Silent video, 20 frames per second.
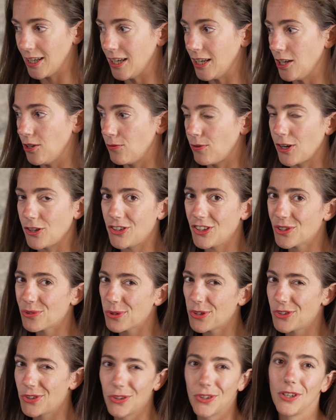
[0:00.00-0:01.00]
If I
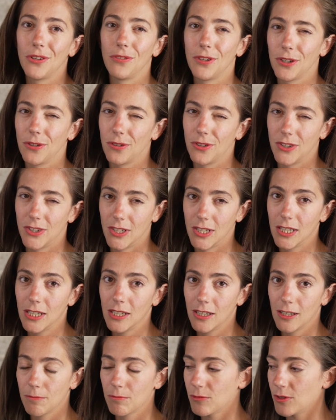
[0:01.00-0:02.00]
decrease the difficulty,
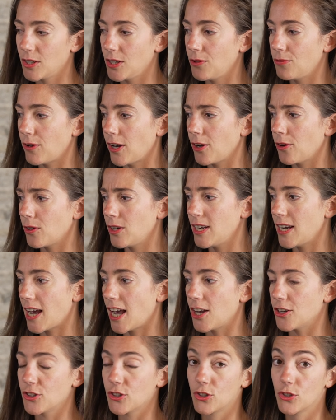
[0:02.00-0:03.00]
if I only
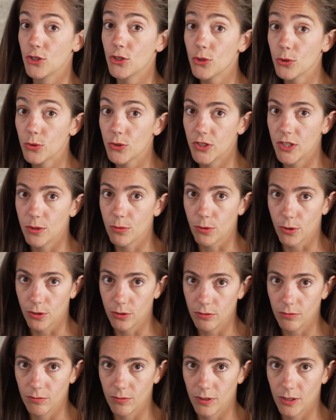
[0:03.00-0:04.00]
ask 2
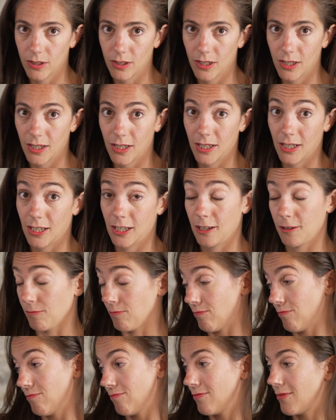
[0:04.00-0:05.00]
zeros,
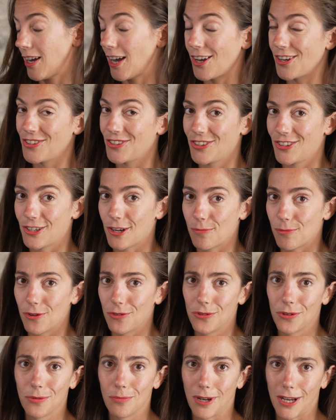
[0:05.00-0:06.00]
as some
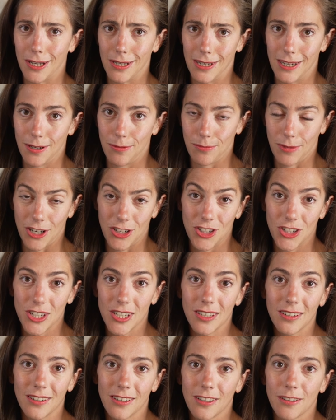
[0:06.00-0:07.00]
of you may
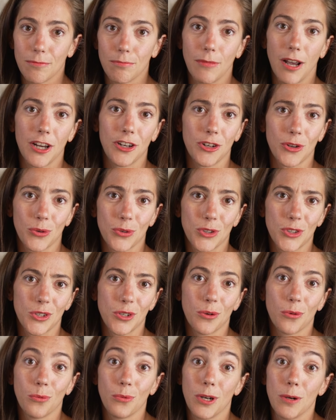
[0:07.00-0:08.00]
imagine, my
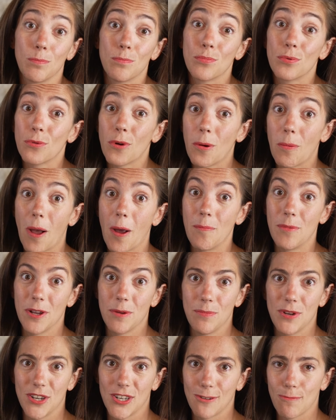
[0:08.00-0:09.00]
nonce will probably
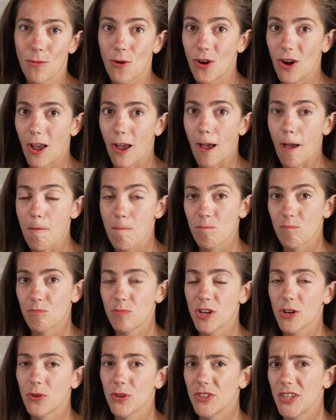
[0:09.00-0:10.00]
be smaller
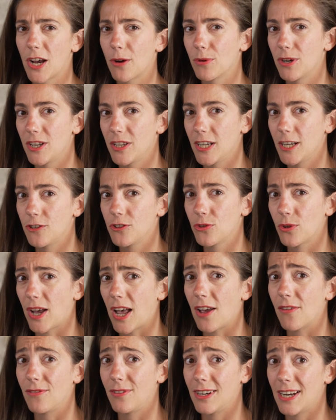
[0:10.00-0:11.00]
because I will need to
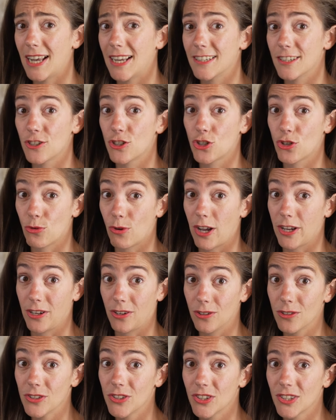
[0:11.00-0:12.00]
have less
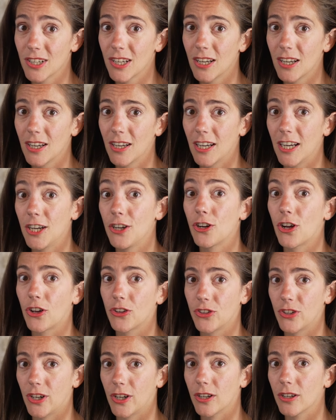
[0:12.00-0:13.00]
trials in
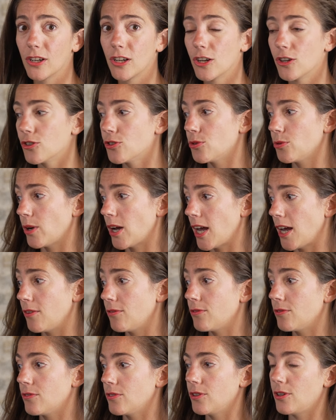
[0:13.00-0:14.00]
order to
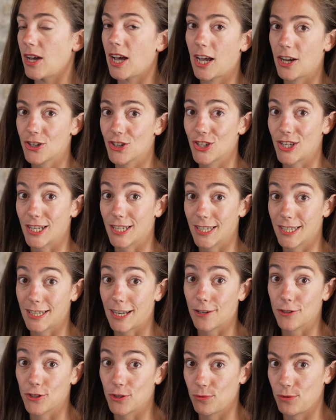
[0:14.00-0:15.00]
have a hash that
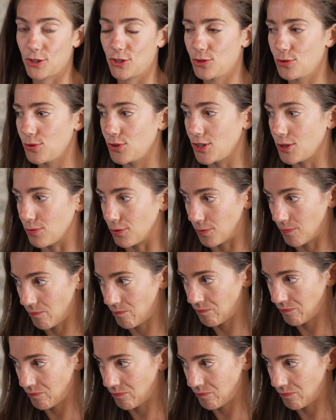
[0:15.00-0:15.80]
starts with 2 zeros.